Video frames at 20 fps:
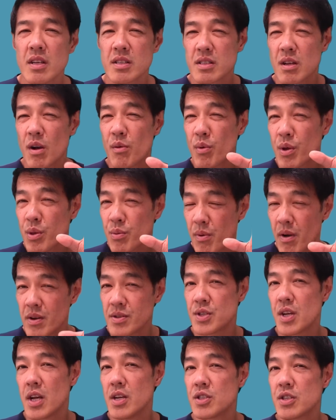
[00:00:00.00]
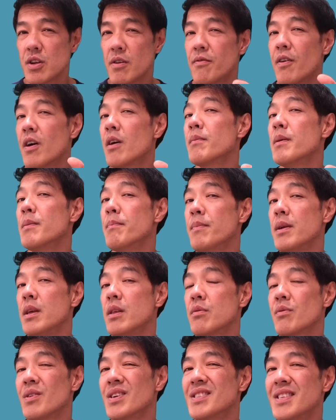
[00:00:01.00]
So with rosacea, vitamin
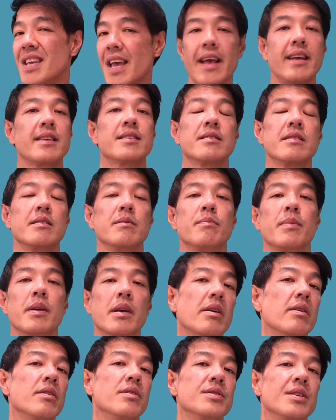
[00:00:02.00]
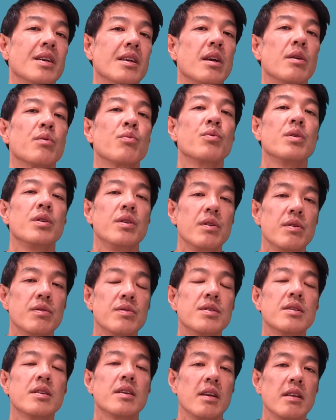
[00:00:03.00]
B3 is excellent because it can
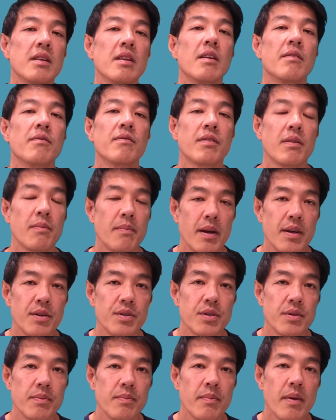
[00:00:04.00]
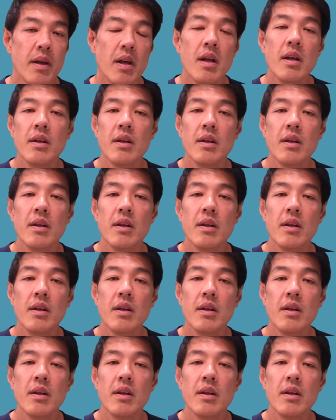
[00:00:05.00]
reduce skin inflammation.